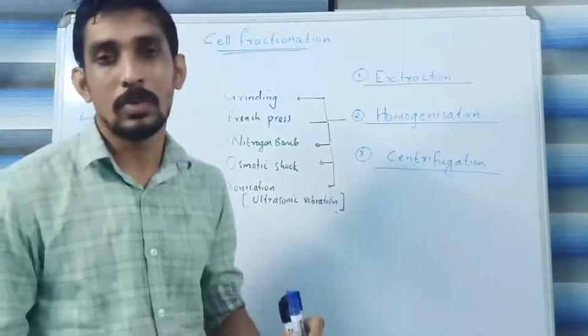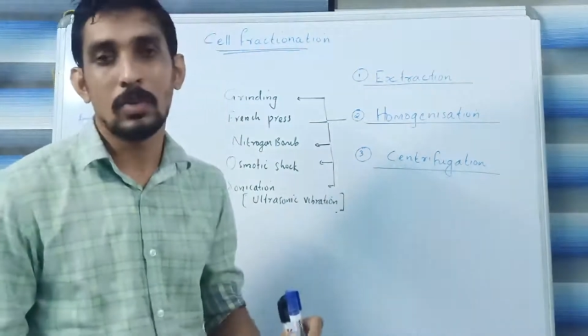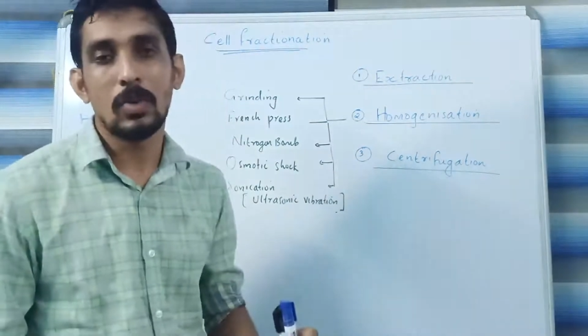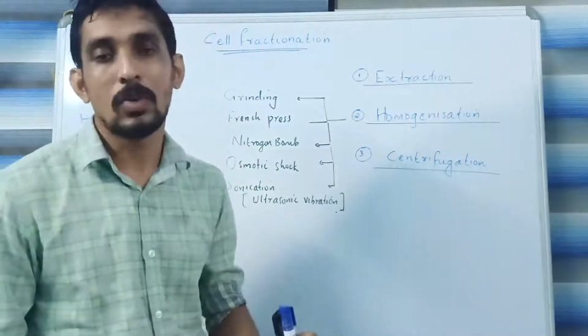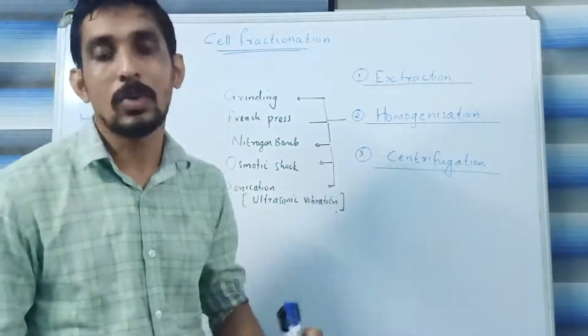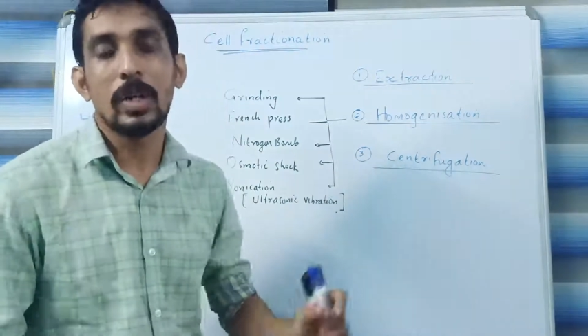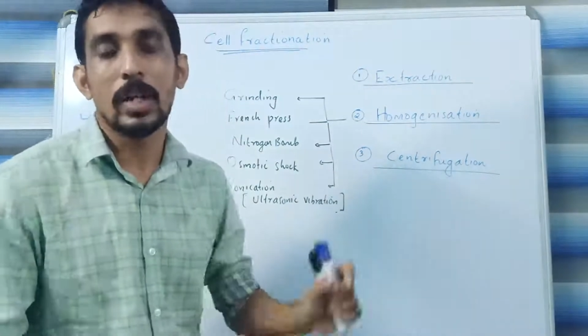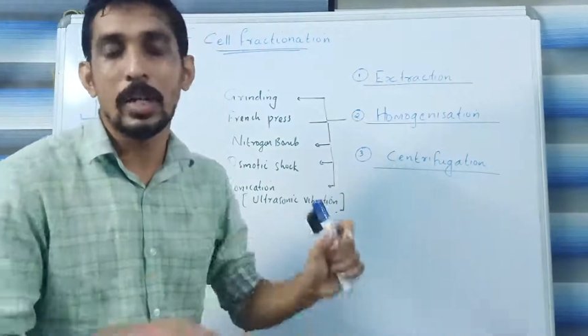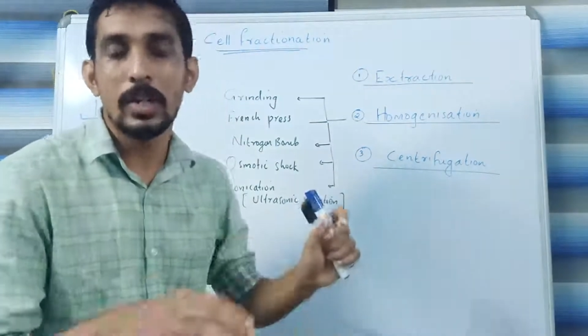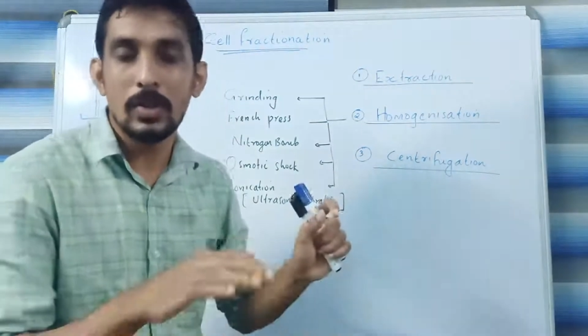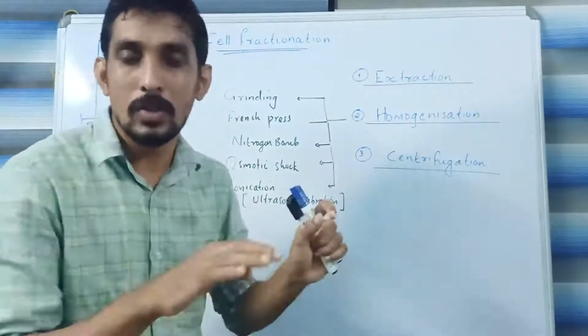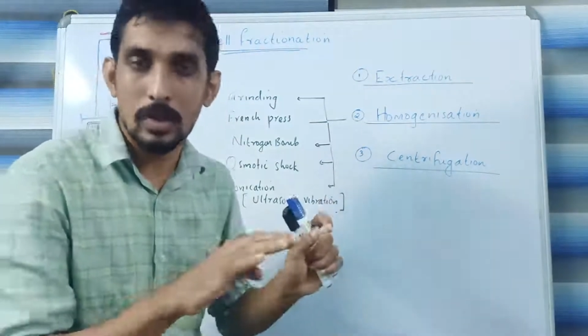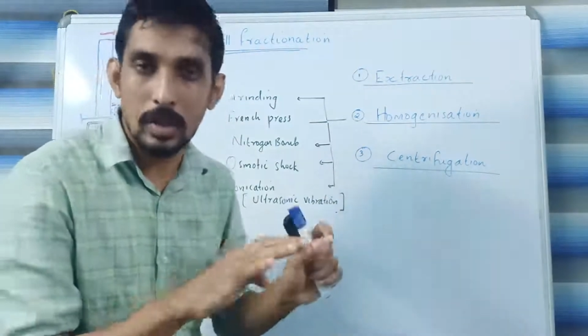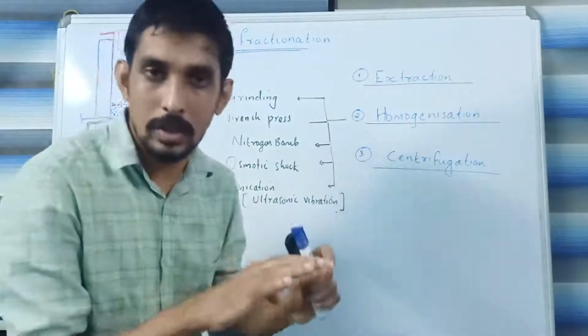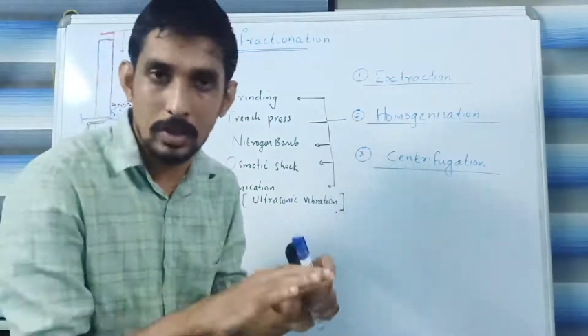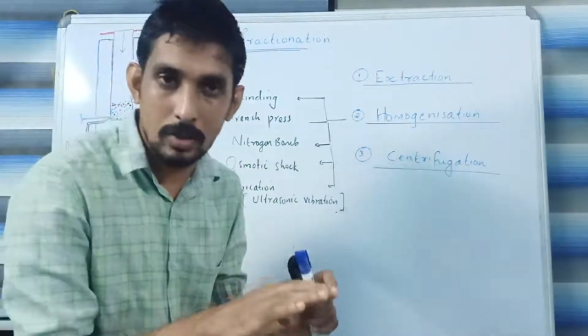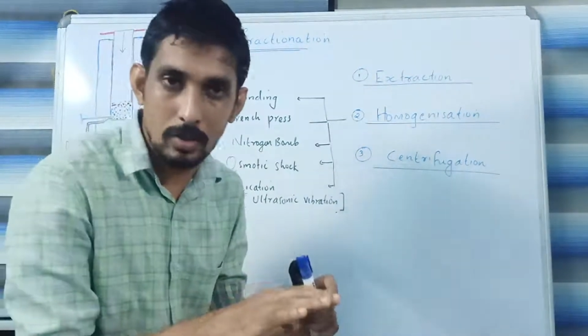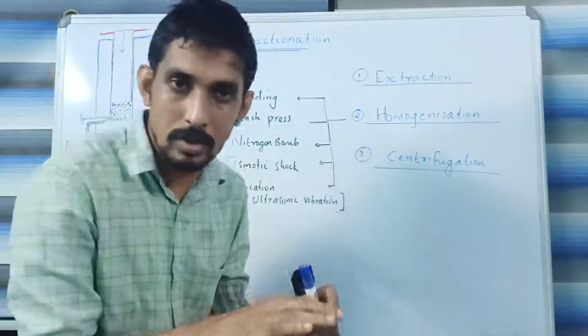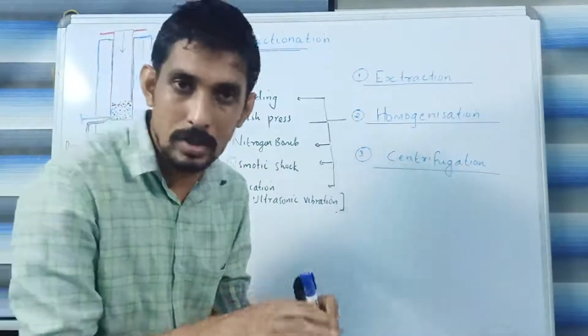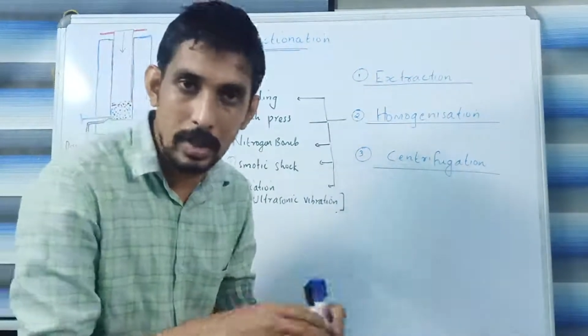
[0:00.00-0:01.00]
or in order
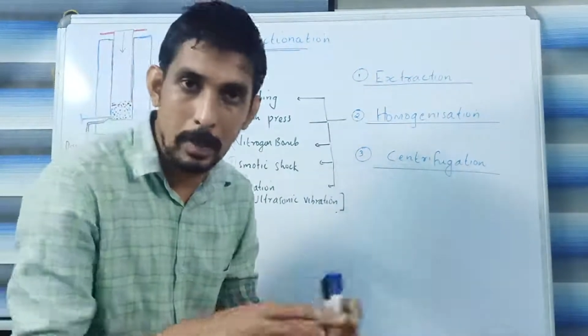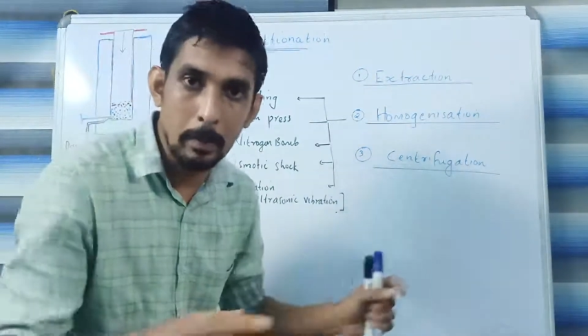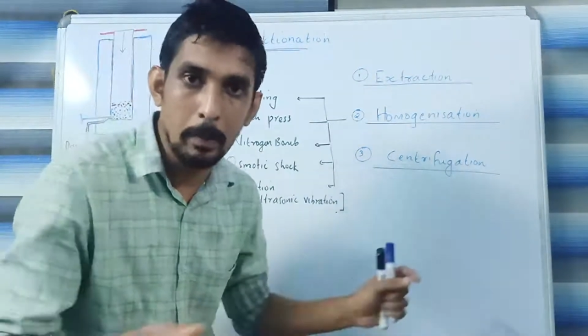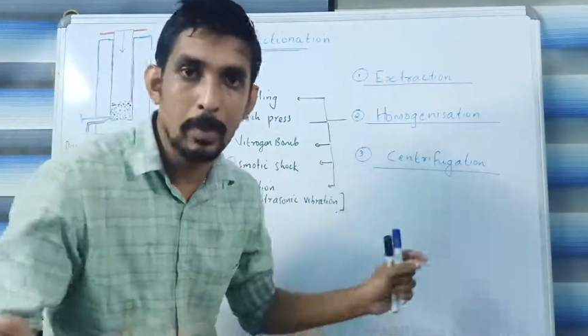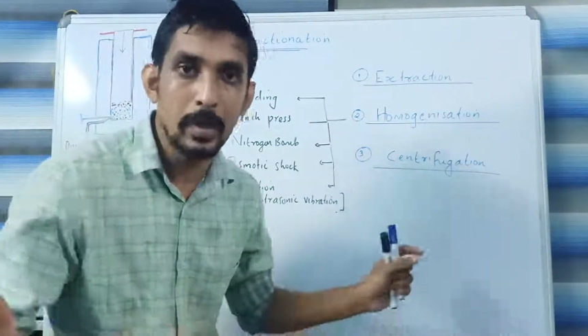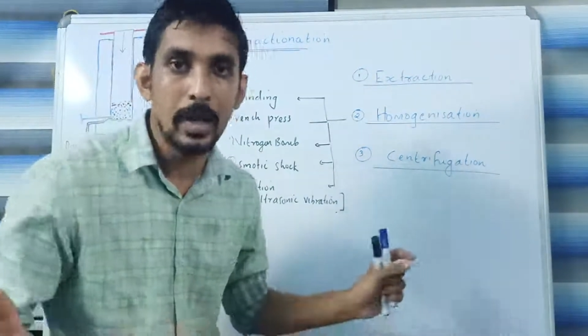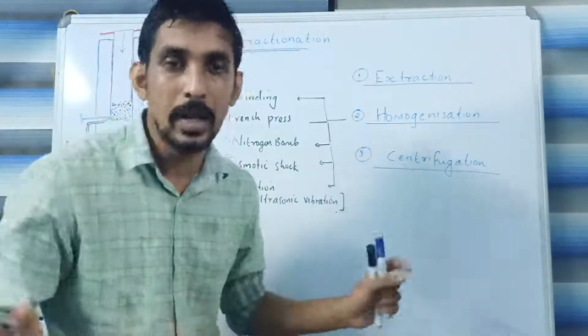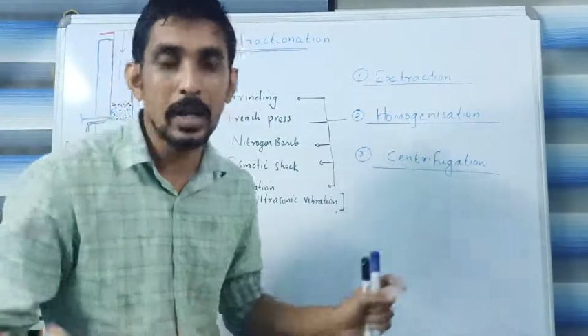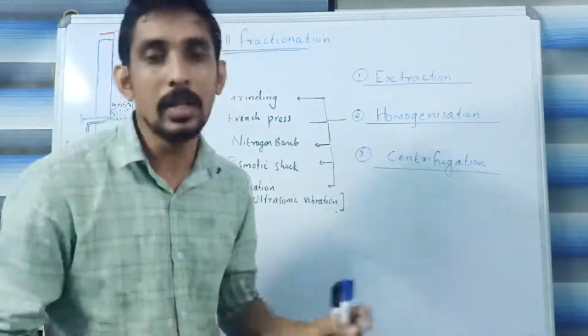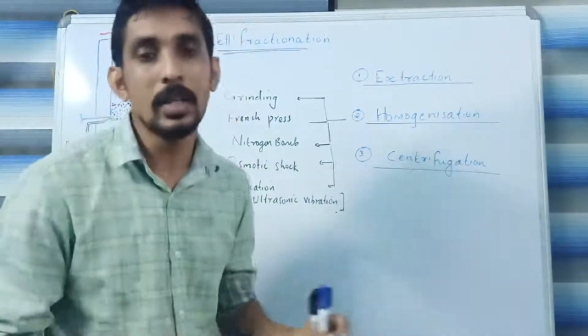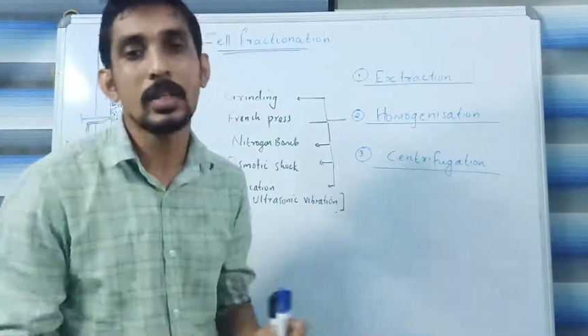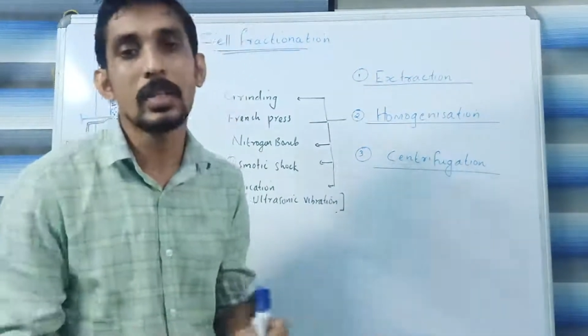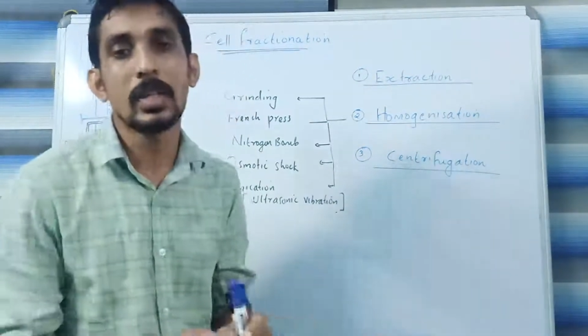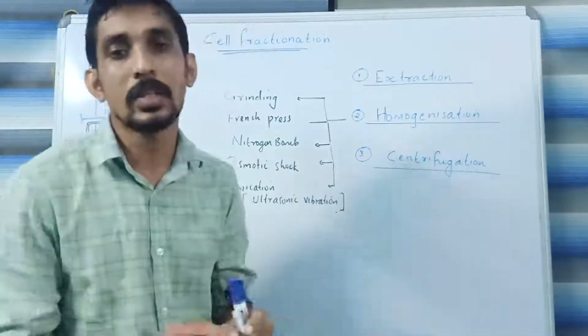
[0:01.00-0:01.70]
to separate the